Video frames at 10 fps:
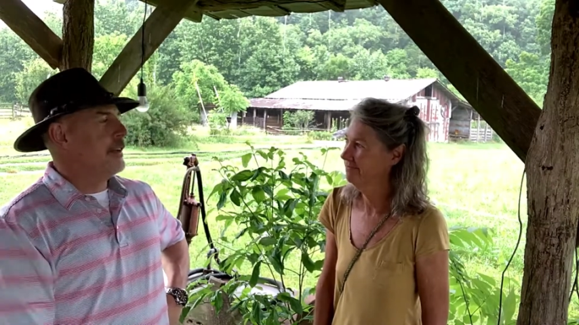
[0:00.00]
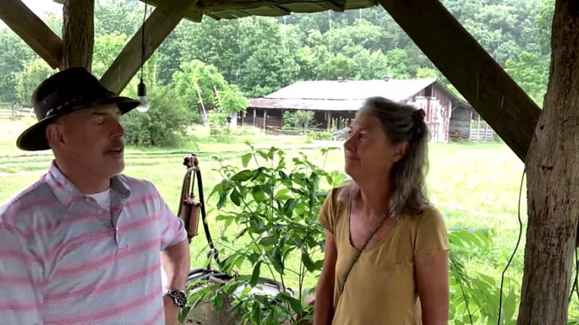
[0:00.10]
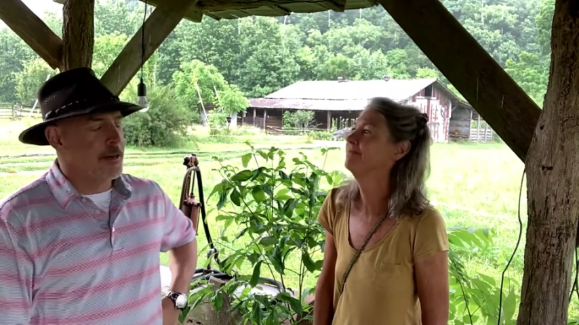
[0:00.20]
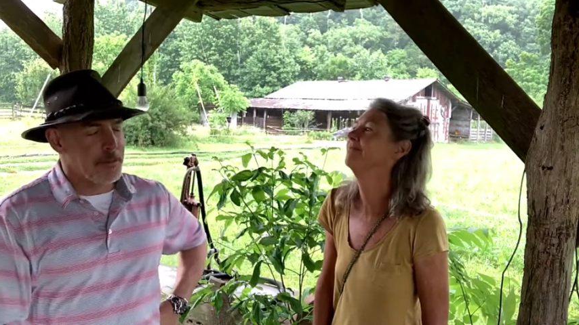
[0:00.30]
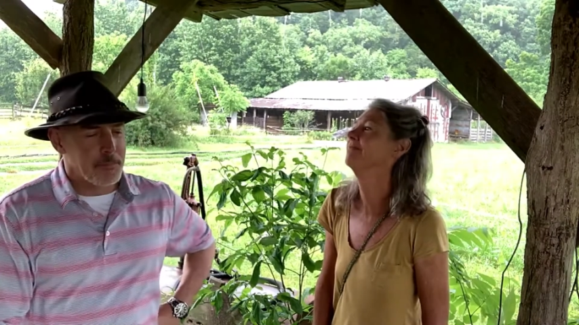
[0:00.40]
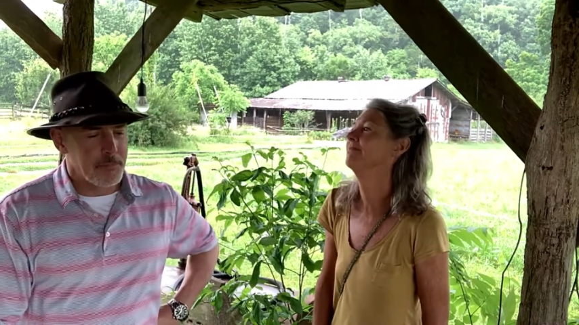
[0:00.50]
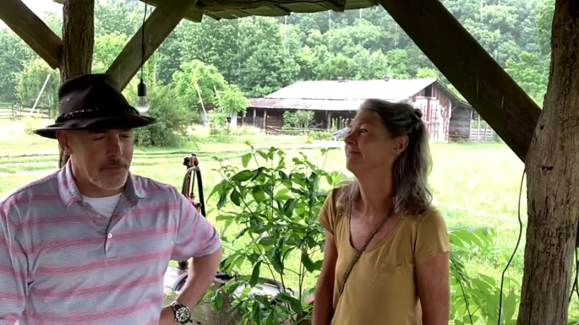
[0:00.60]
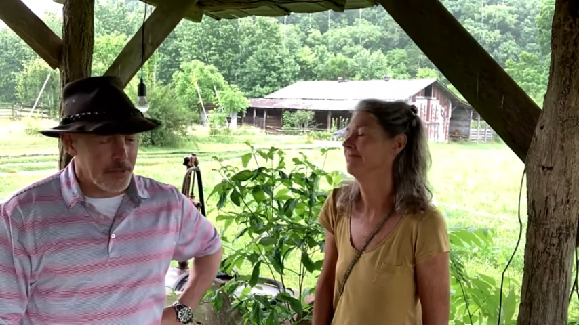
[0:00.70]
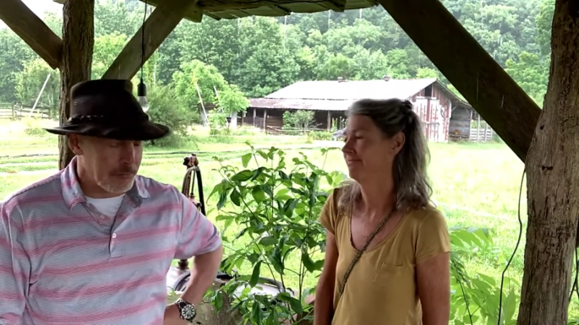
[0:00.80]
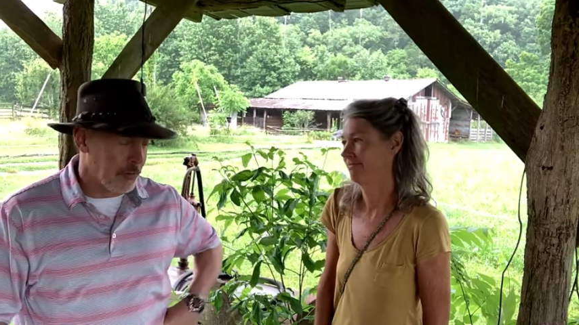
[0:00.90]
Speaker 1: um,
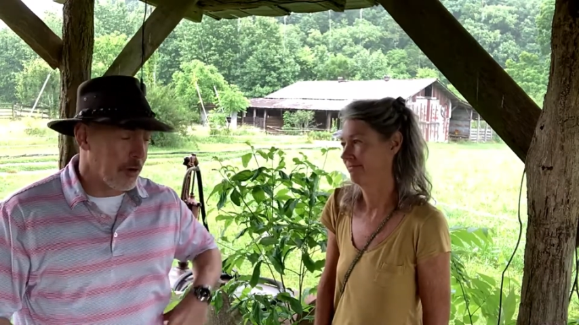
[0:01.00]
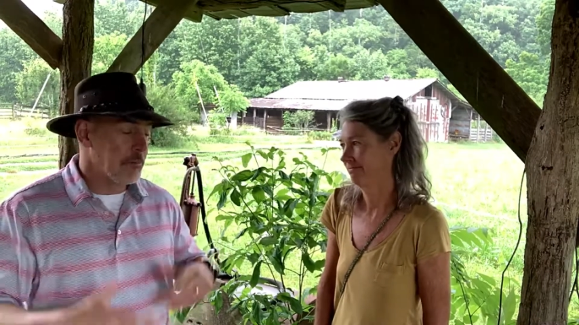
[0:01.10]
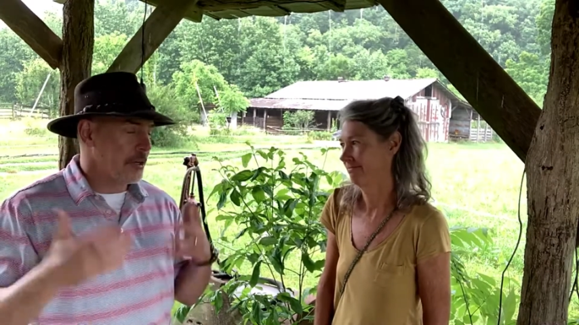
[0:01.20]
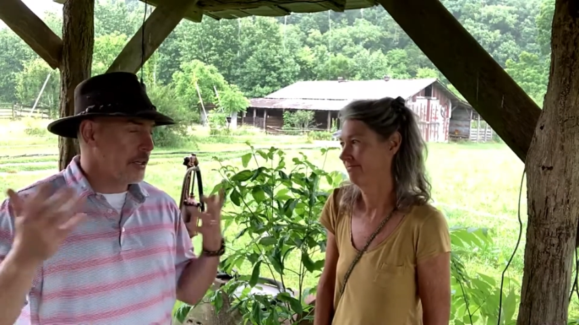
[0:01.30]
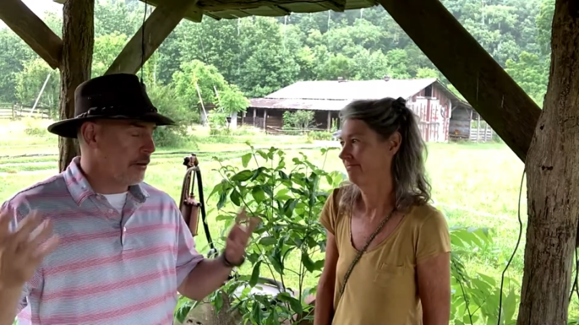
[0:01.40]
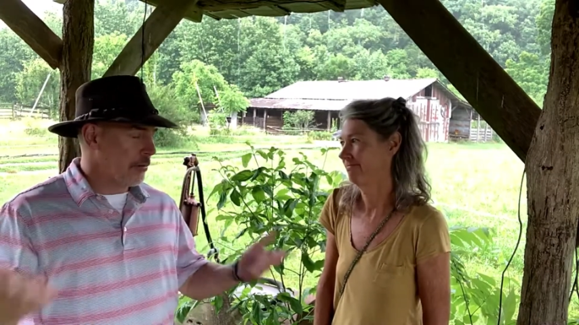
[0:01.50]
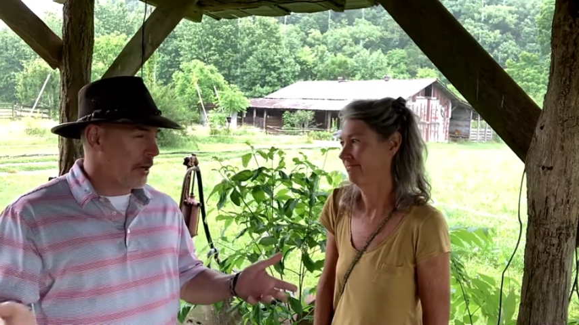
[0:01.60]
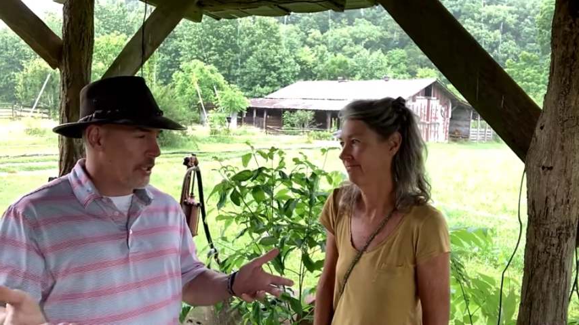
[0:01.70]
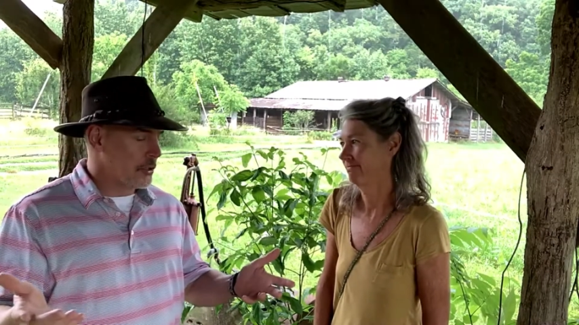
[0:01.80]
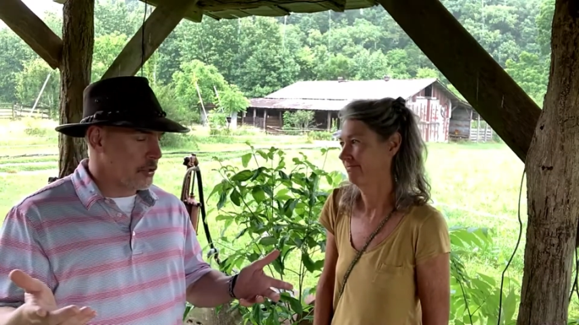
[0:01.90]
and what
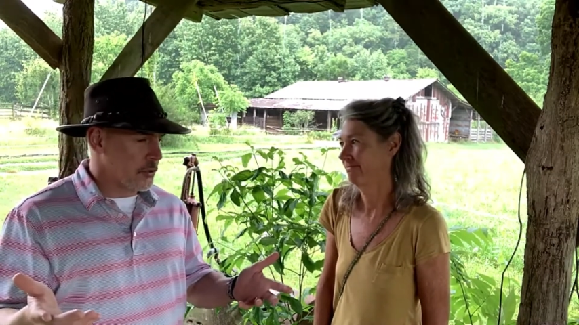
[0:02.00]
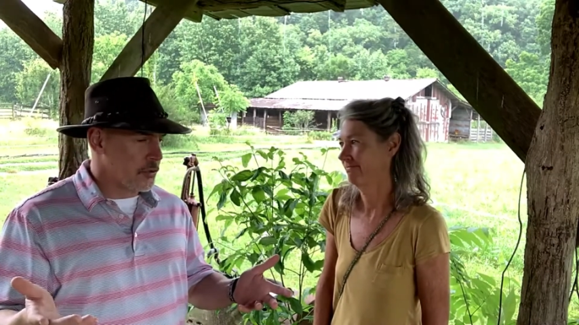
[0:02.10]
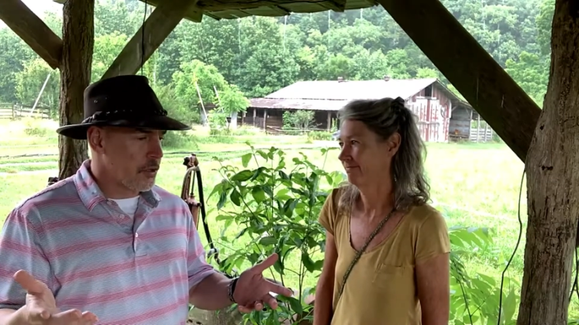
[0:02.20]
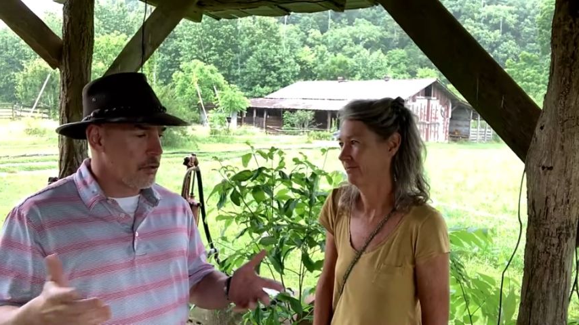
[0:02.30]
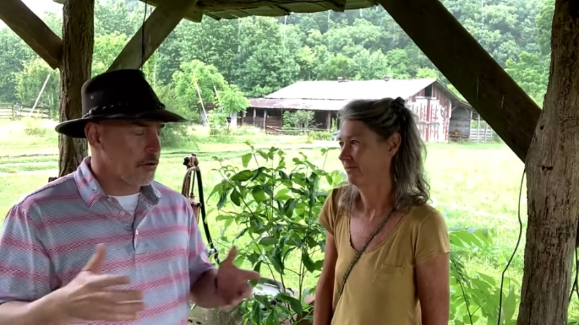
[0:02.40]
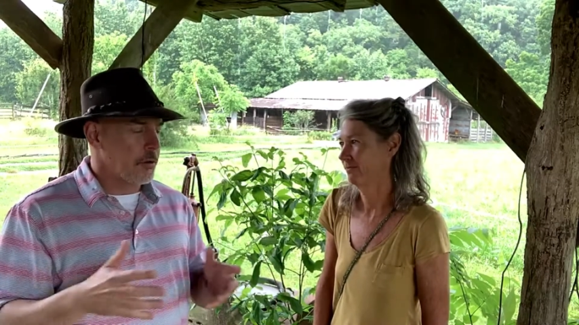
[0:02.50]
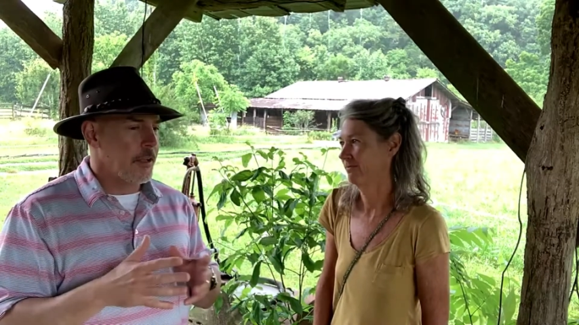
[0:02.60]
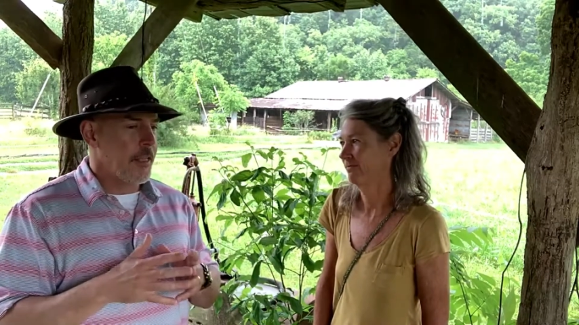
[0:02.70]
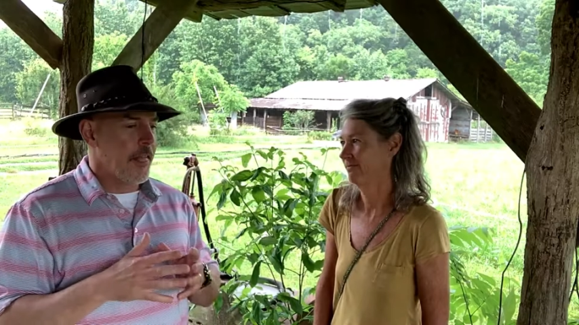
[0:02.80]
meteorologists do.